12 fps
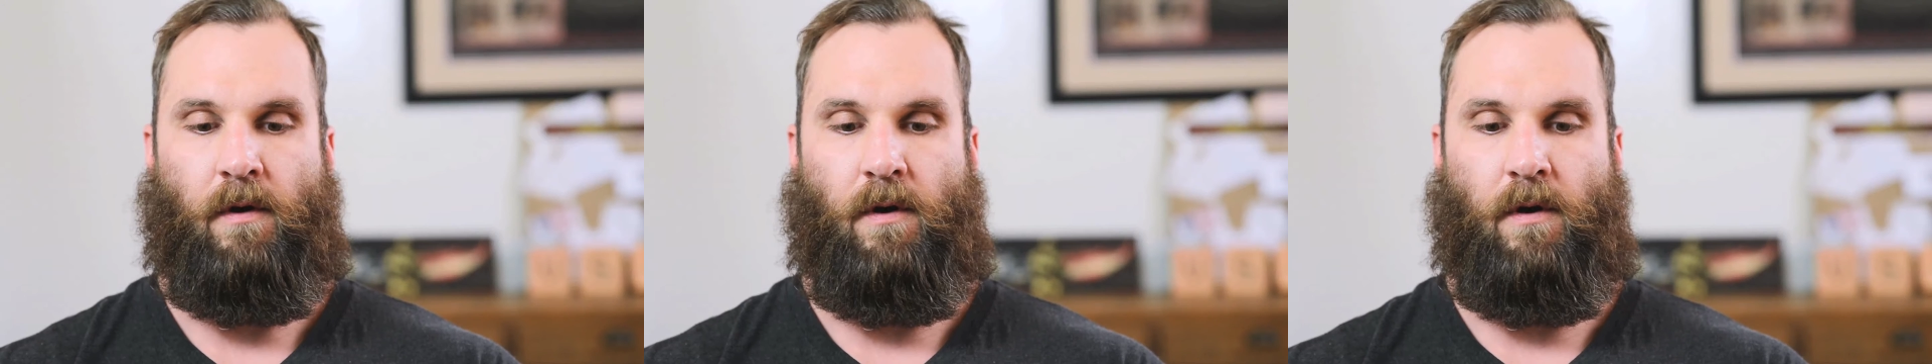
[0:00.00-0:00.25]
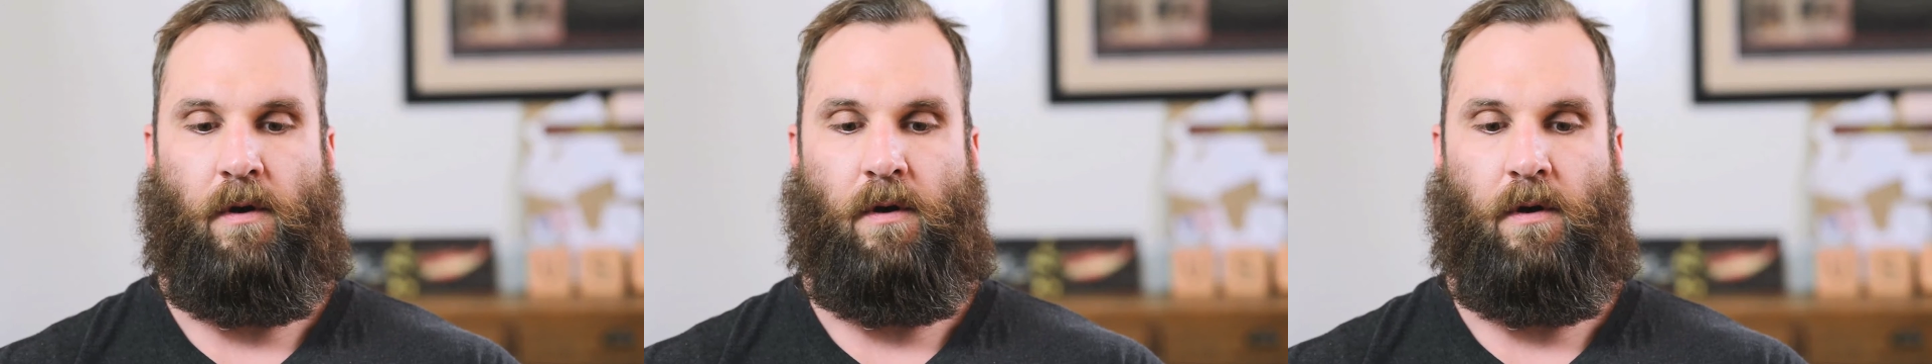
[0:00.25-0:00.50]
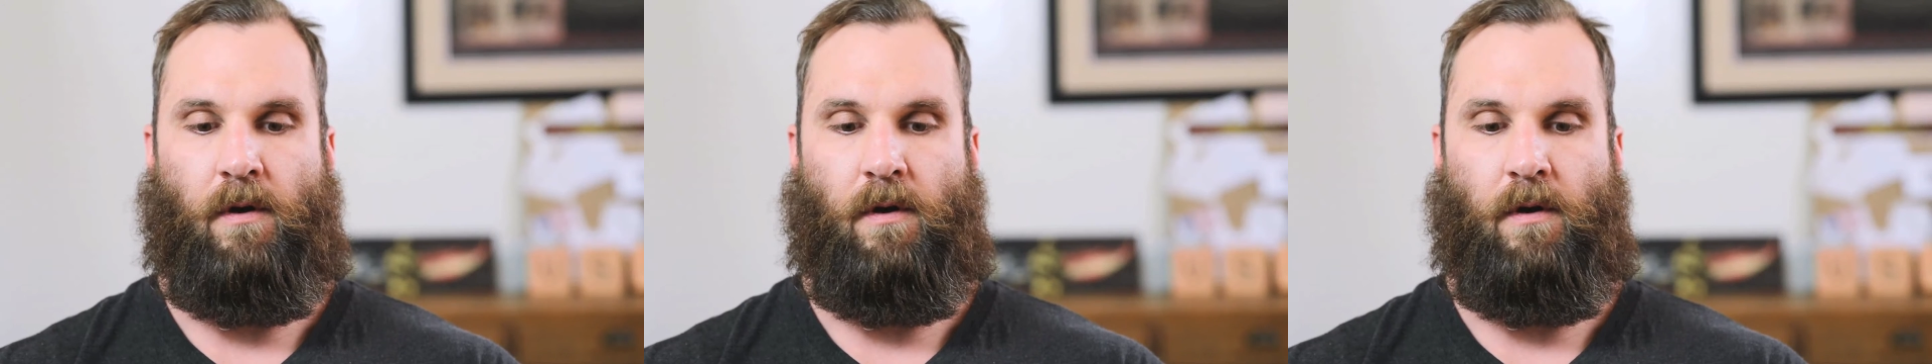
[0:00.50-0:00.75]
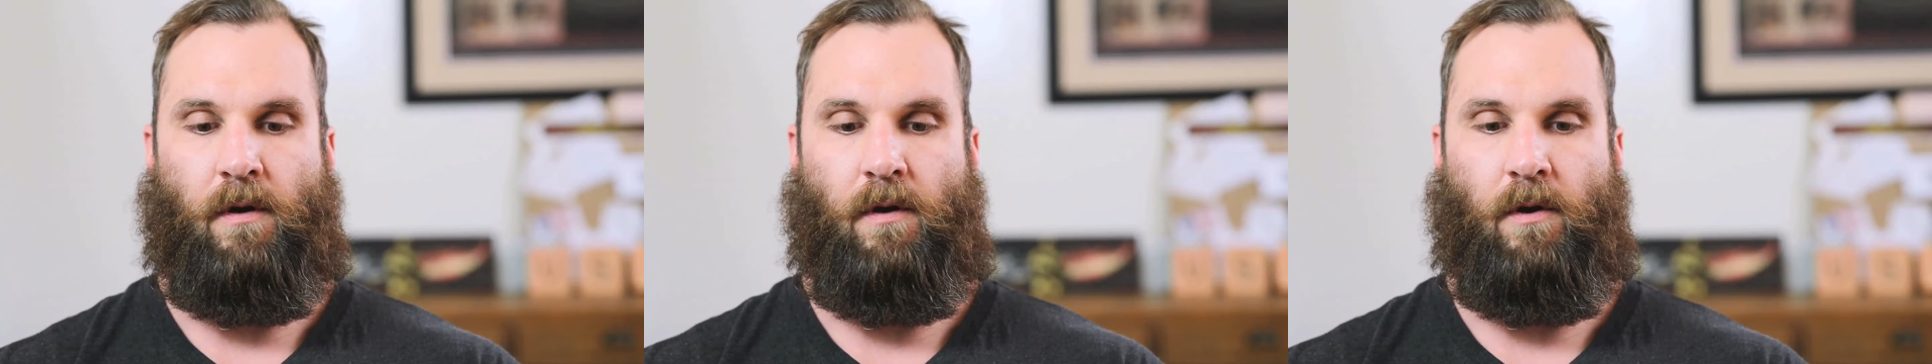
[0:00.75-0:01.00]

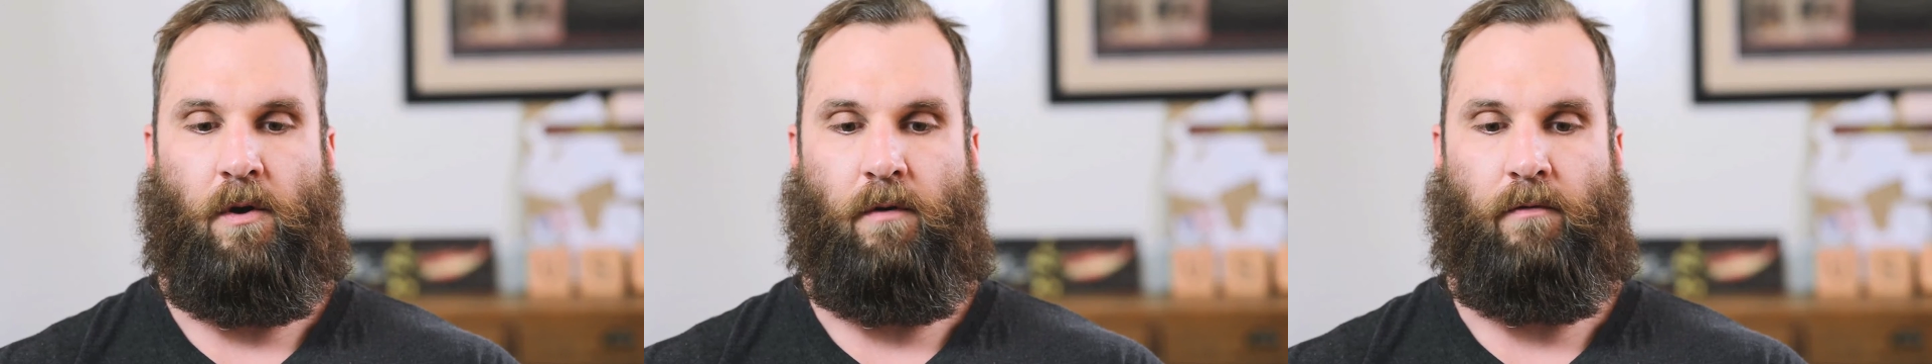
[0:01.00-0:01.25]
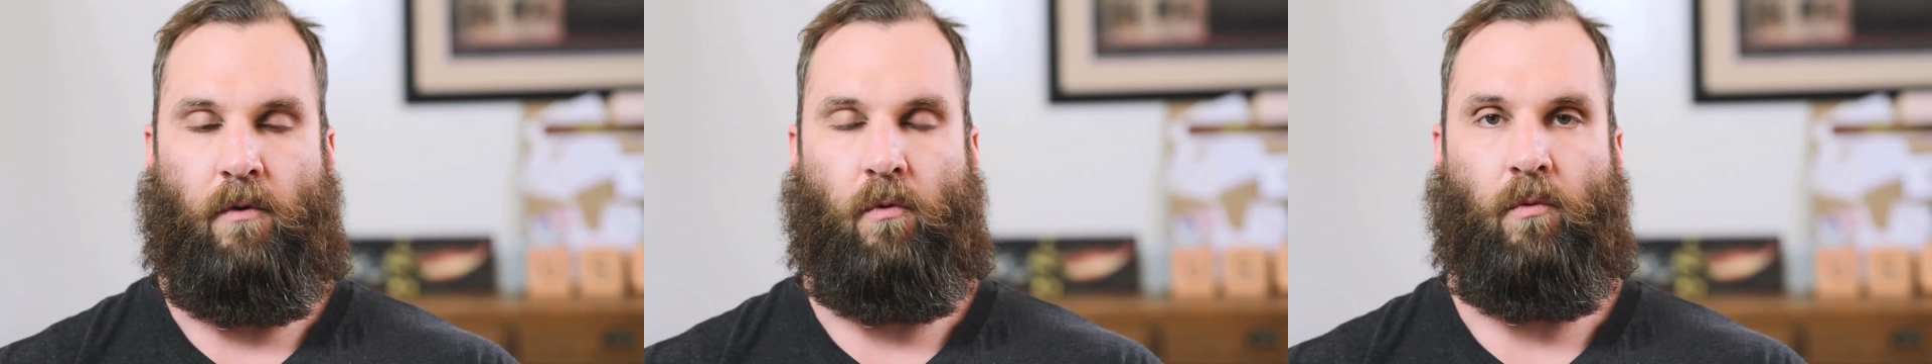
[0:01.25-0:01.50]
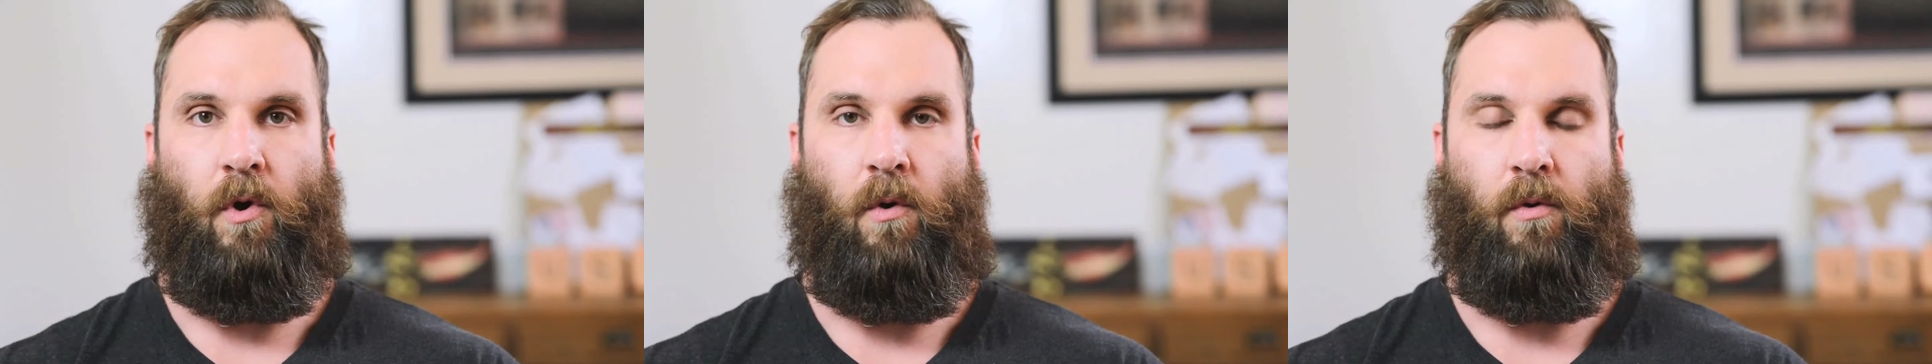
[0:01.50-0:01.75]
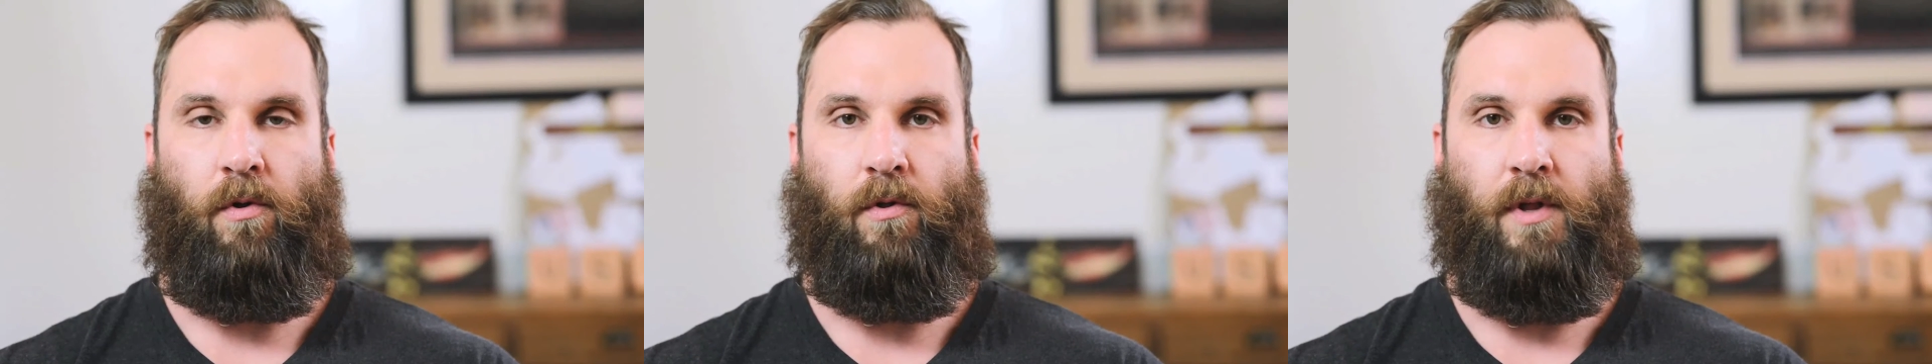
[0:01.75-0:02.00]
of
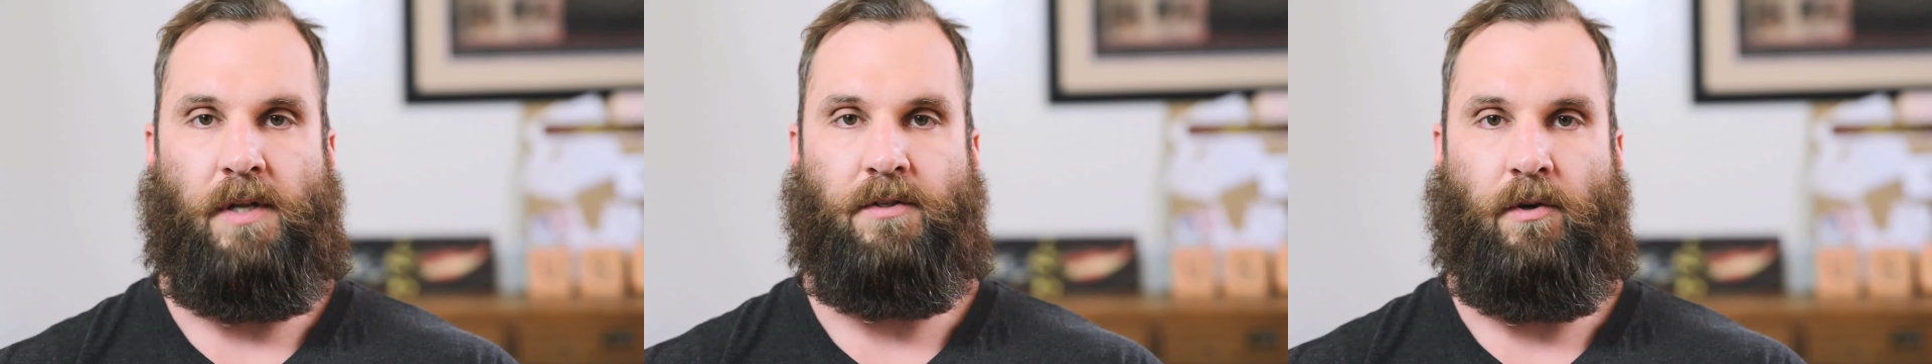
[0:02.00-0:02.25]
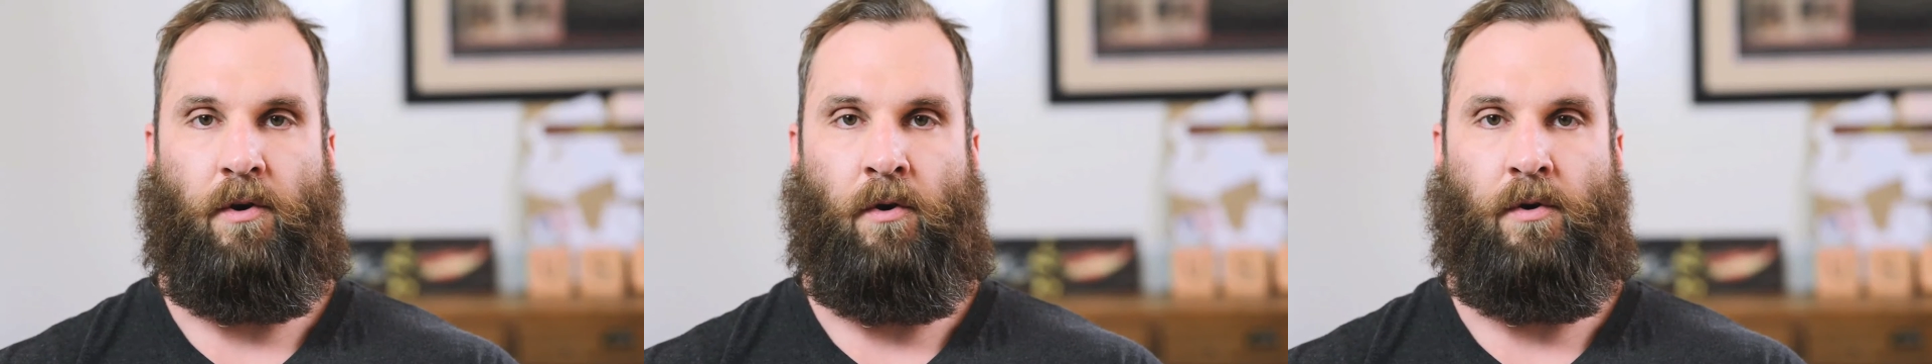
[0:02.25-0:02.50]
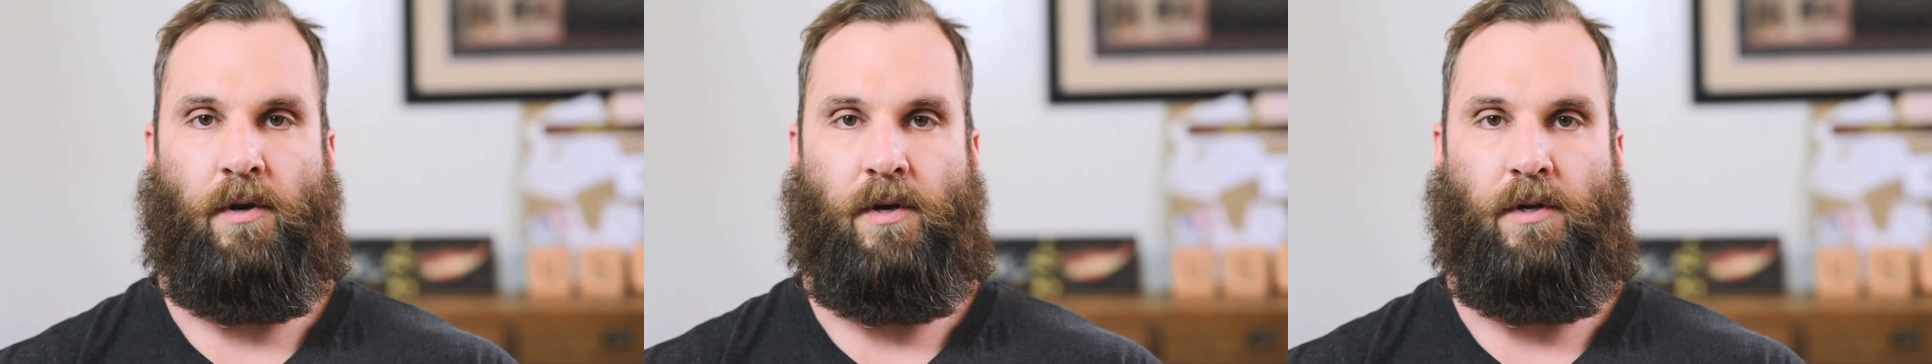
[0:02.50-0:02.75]
growth that's occurred in